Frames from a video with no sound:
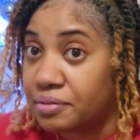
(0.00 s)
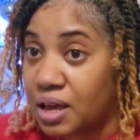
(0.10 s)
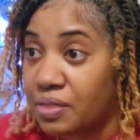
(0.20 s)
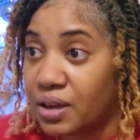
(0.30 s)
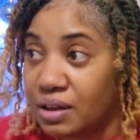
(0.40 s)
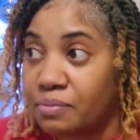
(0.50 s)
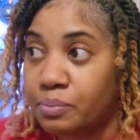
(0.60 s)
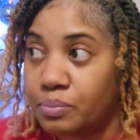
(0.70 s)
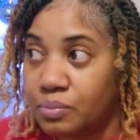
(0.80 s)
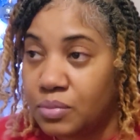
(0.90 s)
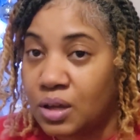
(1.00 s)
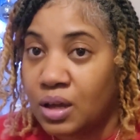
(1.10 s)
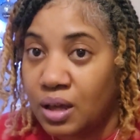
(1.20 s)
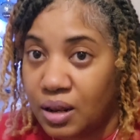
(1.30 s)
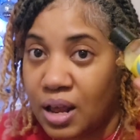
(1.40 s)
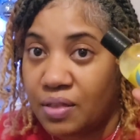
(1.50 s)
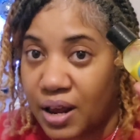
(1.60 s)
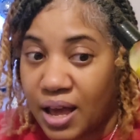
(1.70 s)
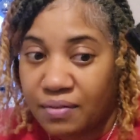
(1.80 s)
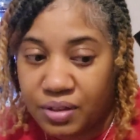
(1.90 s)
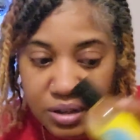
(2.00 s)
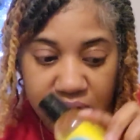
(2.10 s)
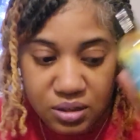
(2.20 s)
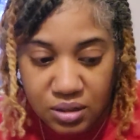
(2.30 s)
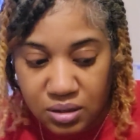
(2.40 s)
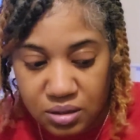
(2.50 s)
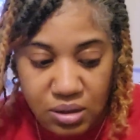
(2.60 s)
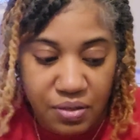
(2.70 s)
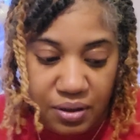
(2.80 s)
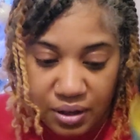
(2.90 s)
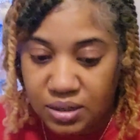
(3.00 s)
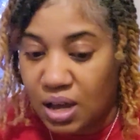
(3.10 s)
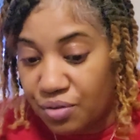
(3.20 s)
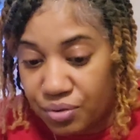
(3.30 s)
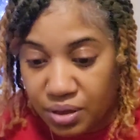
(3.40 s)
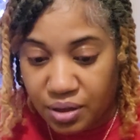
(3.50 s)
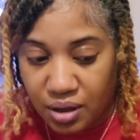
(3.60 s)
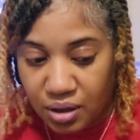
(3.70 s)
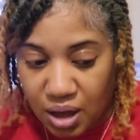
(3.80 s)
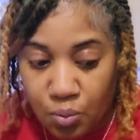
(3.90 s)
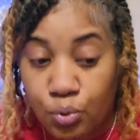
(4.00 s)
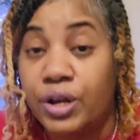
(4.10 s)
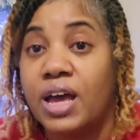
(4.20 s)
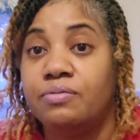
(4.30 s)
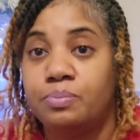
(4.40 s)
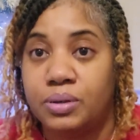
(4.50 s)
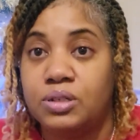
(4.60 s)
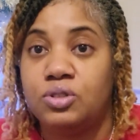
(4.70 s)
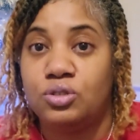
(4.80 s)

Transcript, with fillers: I think I'm, now that I have this, this is, I think that's everything. I would have been,